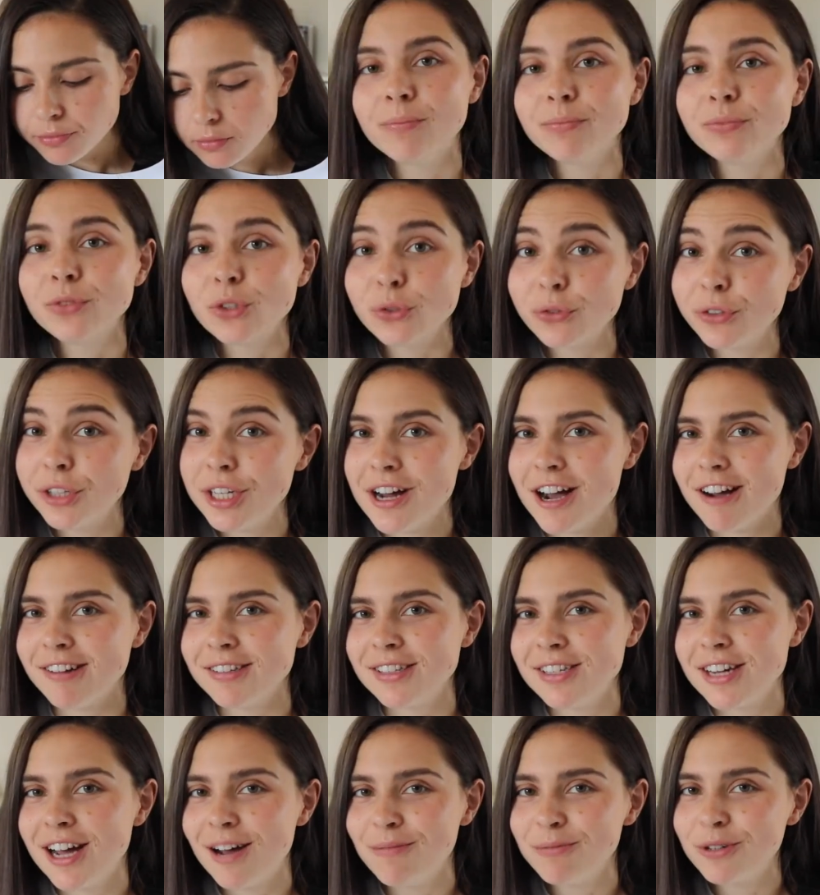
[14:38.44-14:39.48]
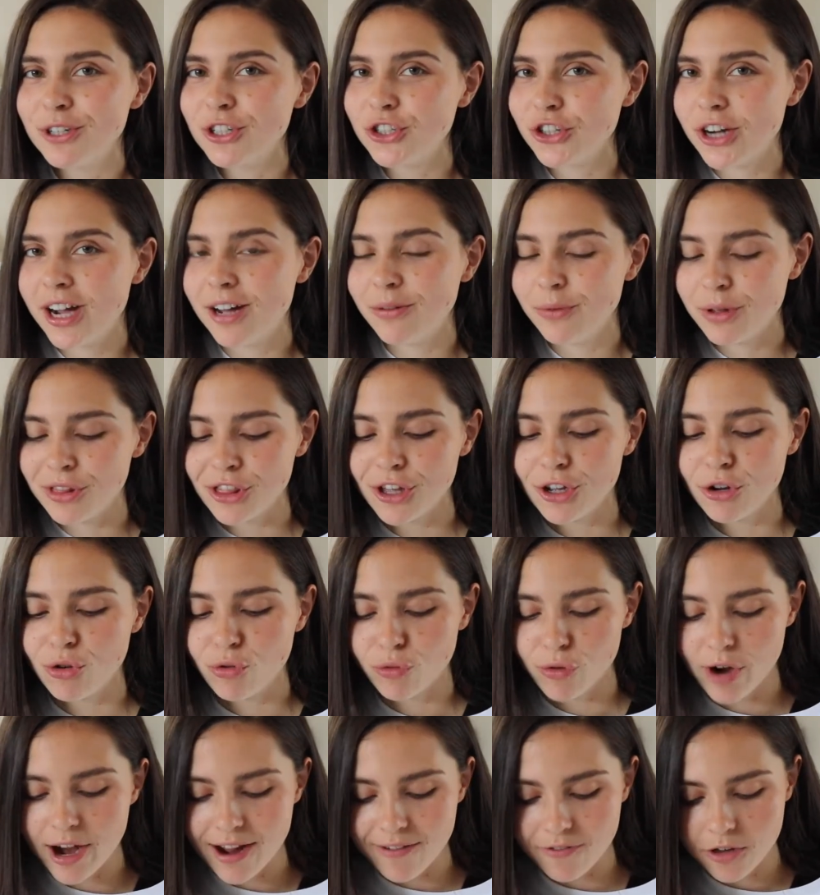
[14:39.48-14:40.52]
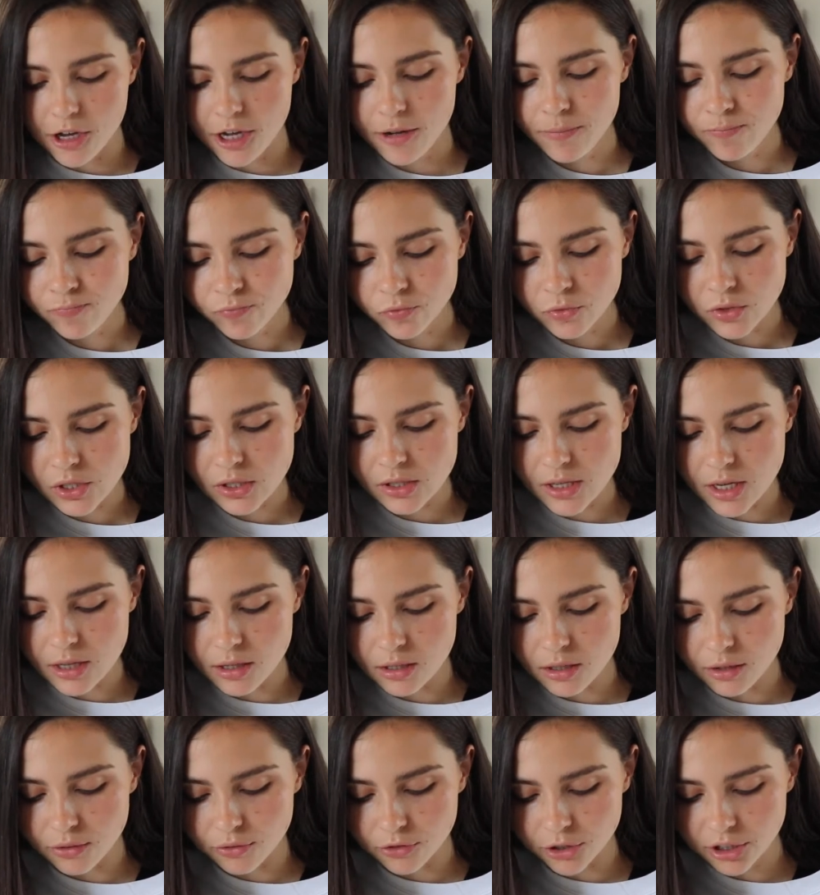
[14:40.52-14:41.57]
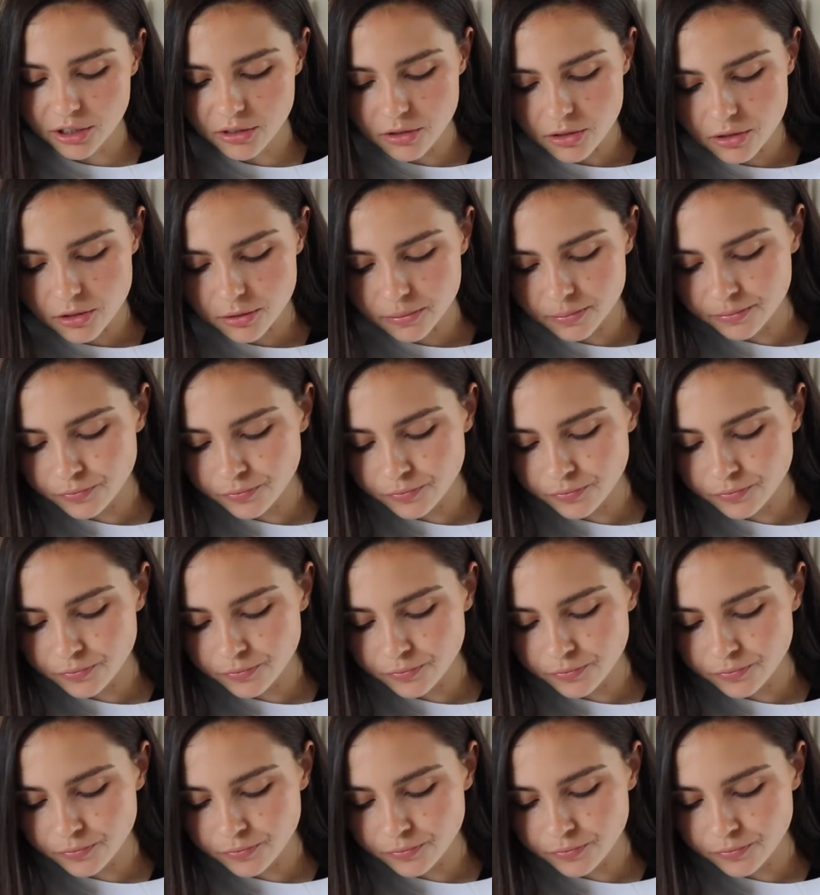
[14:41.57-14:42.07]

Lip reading: It's really nice. Now I'm gonna try it with the gravy to see the difference.